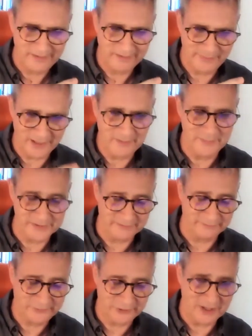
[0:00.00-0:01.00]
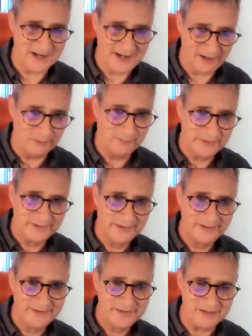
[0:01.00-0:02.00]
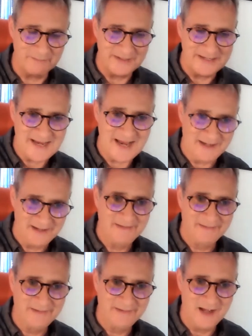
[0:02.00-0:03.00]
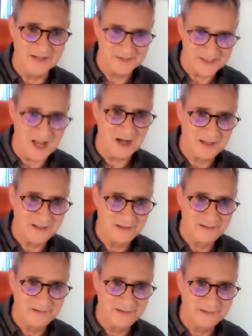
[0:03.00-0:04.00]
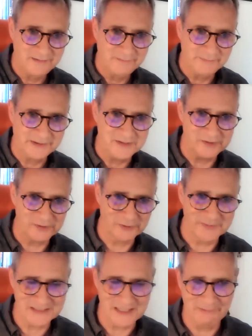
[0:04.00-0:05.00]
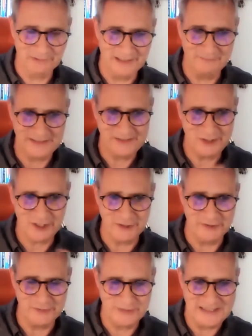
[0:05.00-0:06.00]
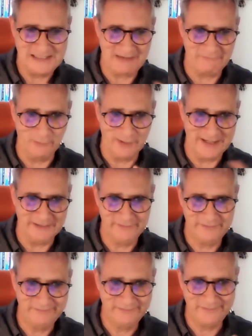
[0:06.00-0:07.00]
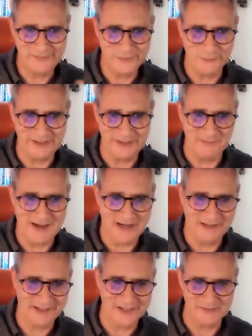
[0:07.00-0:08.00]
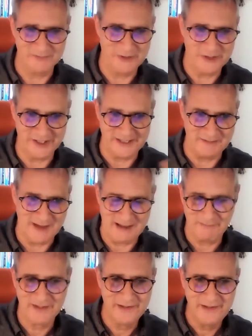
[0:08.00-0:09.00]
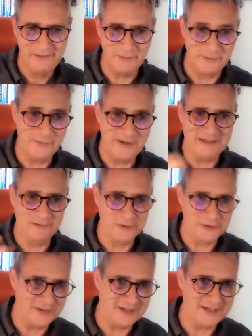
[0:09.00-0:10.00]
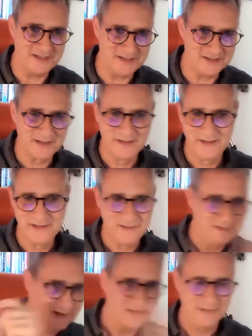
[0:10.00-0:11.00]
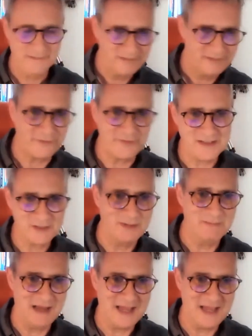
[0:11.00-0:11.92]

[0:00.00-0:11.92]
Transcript: the purpose of trying to help somebody get unstuck, because it's almost like, well, let me show you this really clever way of talking about a customer journey map, when really all you need is 3 swim